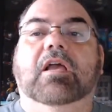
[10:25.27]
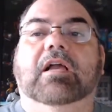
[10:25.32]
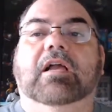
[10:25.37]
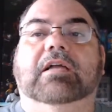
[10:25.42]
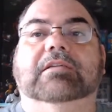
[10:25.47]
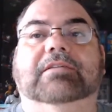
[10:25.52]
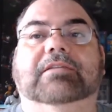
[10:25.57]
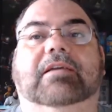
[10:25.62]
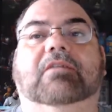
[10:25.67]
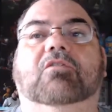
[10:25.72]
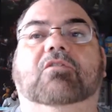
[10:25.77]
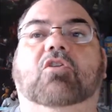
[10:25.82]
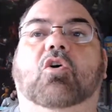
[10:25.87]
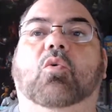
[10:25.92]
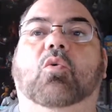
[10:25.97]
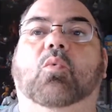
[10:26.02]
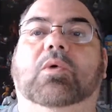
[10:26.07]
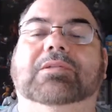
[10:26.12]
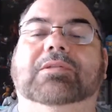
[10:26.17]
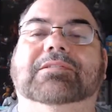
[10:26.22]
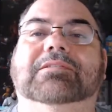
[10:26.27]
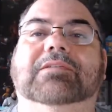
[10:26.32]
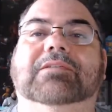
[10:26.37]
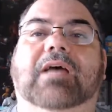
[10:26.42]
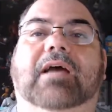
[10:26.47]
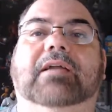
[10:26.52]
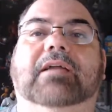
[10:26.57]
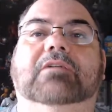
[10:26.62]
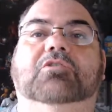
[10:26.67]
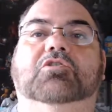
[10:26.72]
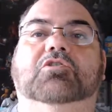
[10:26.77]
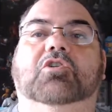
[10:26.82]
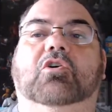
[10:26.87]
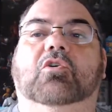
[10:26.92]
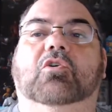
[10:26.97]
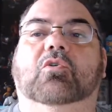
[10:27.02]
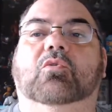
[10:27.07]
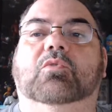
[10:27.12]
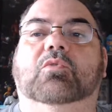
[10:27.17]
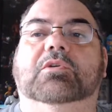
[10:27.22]
because I don't know what
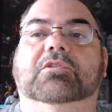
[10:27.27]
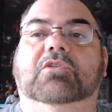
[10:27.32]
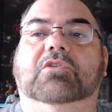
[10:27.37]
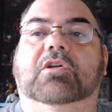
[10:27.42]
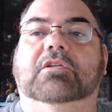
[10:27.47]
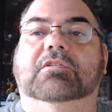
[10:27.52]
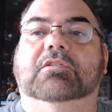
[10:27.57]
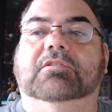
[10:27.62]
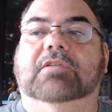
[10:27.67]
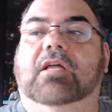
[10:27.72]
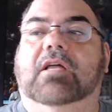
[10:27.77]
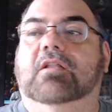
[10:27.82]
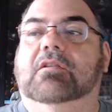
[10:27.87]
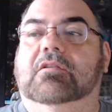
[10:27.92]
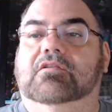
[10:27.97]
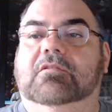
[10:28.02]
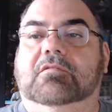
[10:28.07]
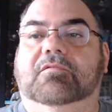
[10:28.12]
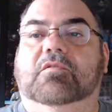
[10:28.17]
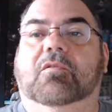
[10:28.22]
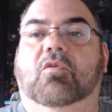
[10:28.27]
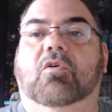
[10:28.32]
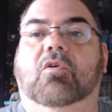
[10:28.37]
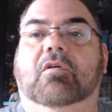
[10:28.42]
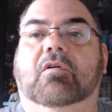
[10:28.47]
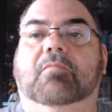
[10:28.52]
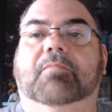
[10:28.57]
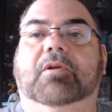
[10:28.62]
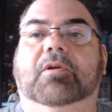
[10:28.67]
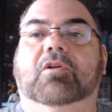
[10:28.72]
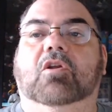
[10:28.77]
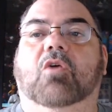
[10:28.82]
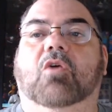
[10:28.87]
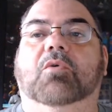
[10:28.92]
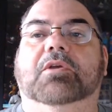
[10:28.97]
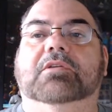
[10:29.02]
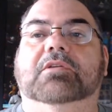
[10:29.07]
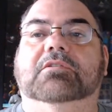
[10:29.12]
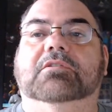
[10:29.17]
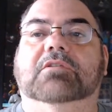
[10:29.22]
Sideshow is going to sell this for. But
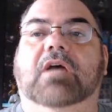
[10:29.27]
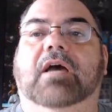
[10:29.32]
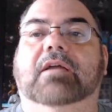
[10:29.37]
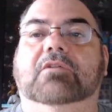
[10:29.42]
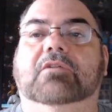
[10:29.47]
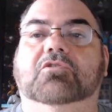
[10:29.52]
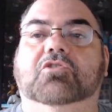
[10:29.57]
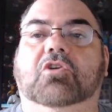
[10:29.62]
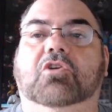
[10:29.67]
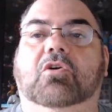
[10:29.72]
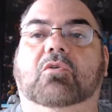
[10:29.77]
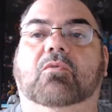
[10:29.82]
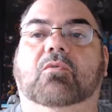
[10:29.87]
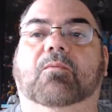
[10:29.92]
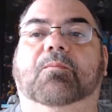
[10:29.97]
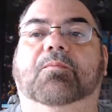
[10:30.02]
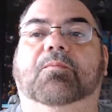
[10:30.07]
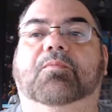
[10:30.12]
knowing Sideshow,